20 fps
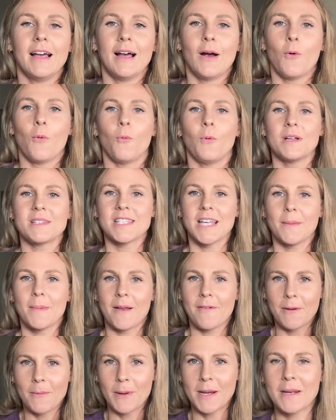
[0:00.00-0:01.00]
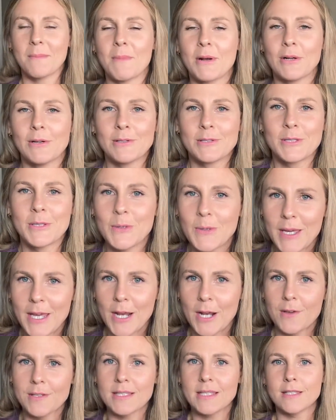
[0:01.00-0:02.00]
What's up everyone, Maryl Duke
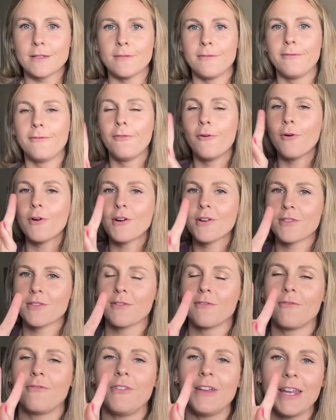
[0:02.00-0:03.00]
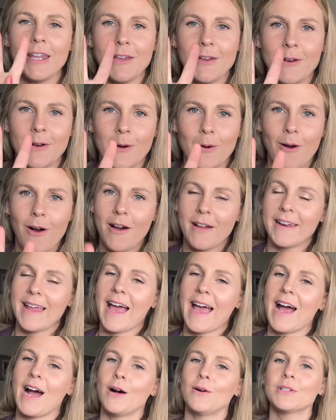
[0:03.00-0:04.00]
here. This is the fourth video on
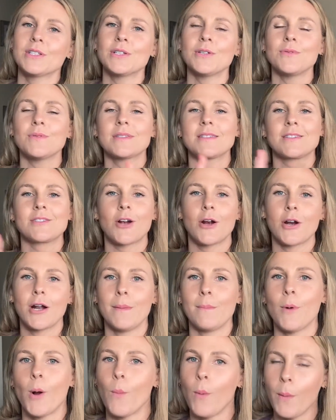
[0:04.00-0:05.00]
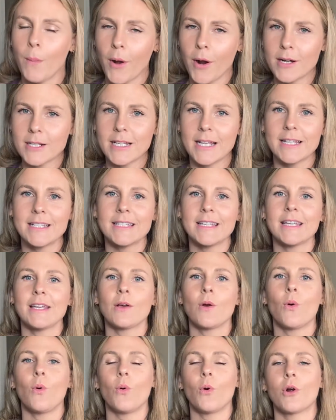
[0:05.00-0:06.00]
how to start a mobile bartending
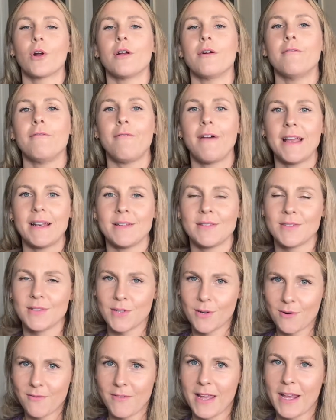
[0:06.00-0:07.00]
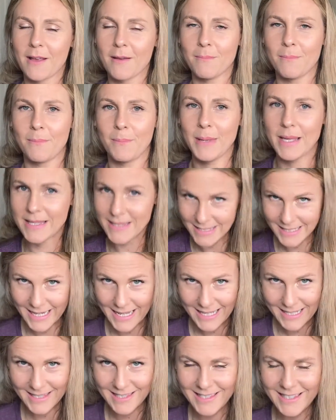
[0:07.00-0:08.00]
or event serving
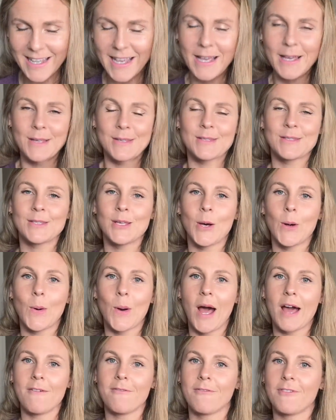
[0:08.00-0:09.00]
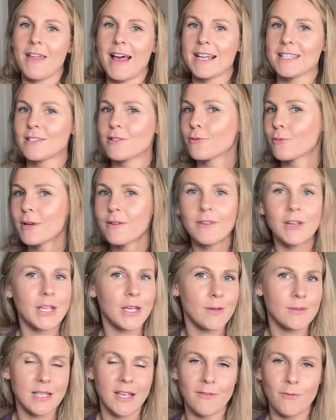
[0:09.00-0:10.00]
business. So the last three
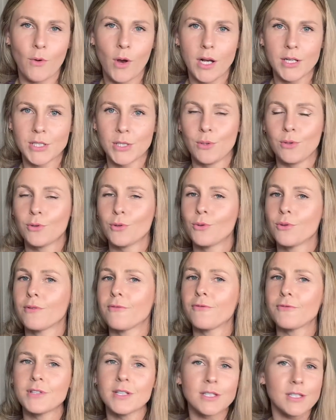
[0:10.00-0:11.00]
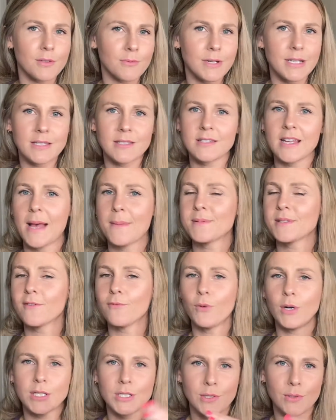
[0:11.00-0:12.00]
videos I've walked you through just 3 steps of
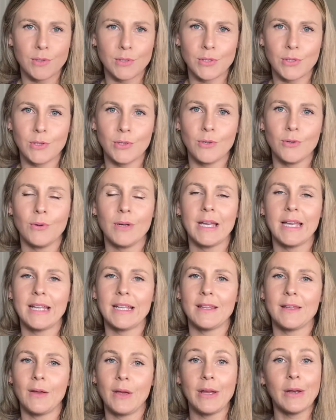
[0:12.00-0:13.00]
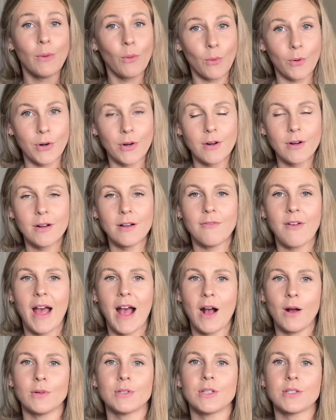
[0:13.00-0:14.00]
what to do in order of
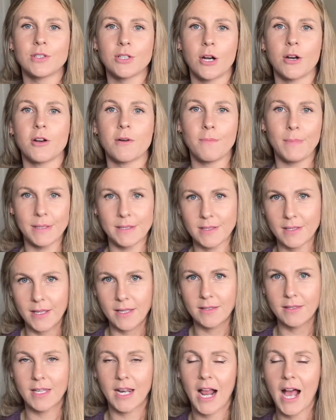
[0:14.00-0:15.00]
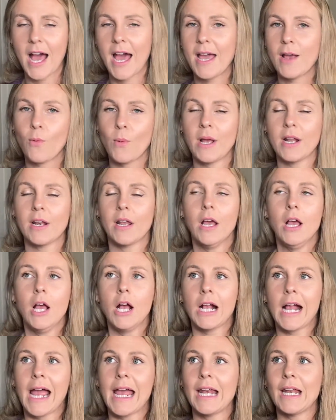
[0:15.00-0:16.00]
how to start your business. That I went
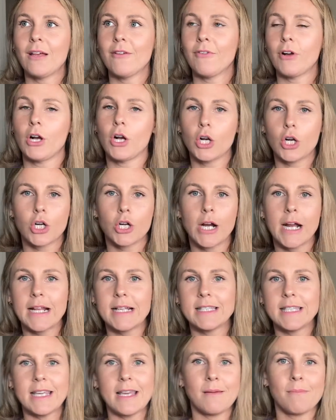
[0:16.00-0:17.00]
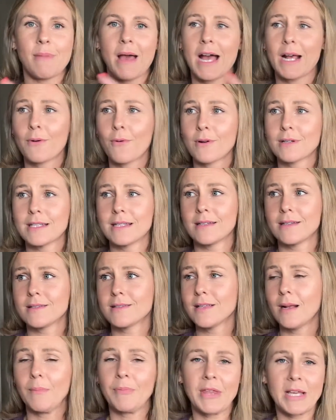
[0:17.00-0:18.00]
kind of crazy and backwards and did
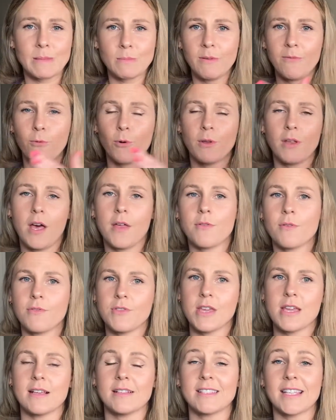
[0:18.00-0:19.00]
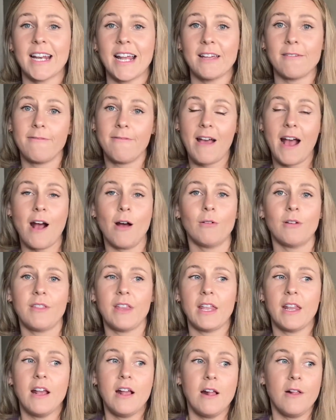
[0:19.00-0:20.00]
some things before other things, and I found
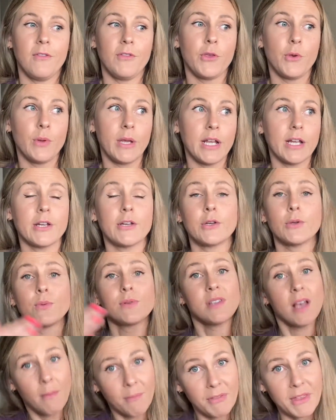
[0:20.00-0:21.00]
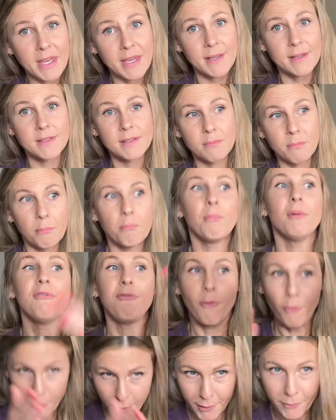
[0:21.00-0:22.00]
that you needed to do some things
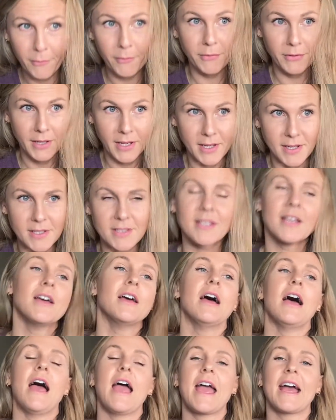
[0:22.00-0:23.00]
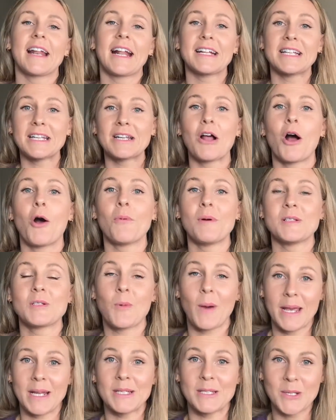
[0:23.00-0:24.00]
before other things. And I didn't always
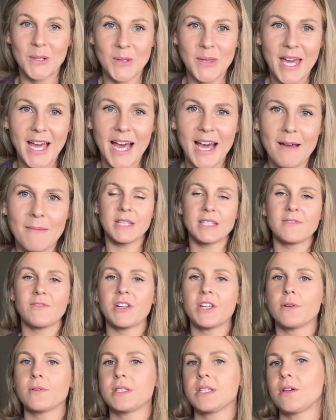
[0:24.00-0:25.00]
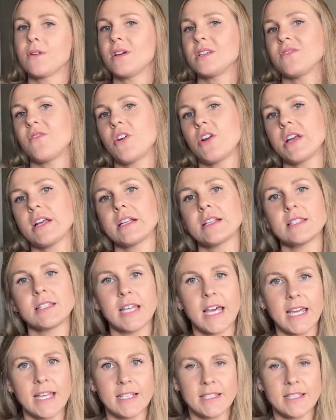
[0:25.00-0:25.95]
quite do that. This video series is very concise